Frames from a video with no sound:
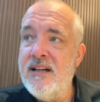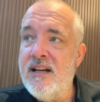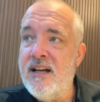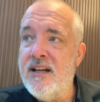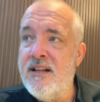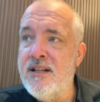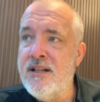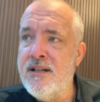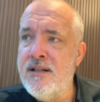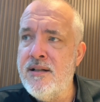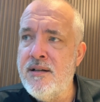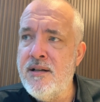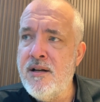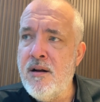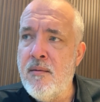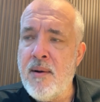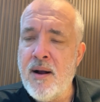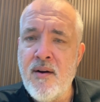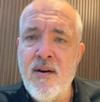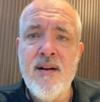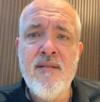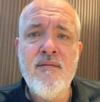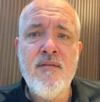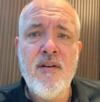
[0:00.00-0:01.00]
And then, my
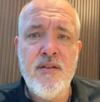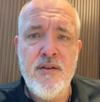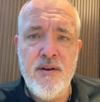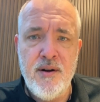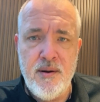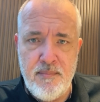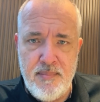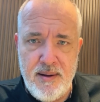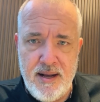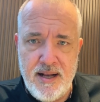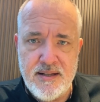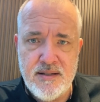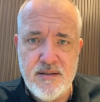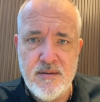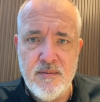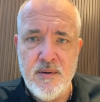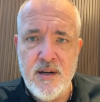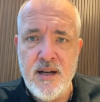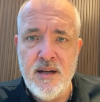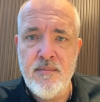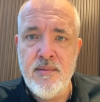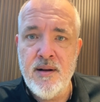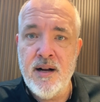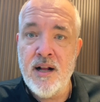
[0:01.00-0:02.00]
grandfather had passed
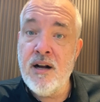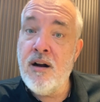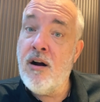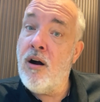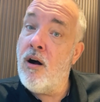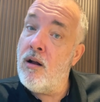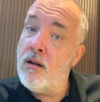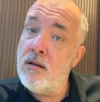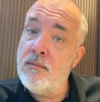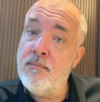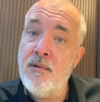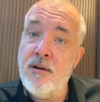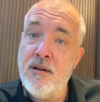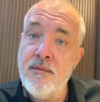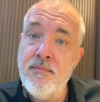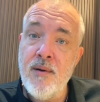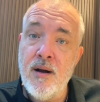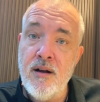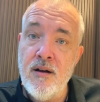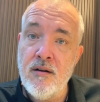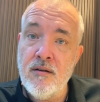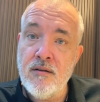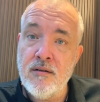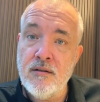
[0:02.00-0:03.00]
away, but I called both
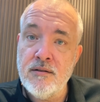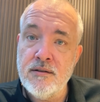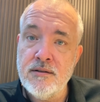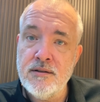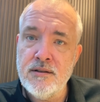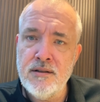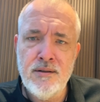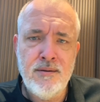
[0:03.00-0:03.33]
my uncles,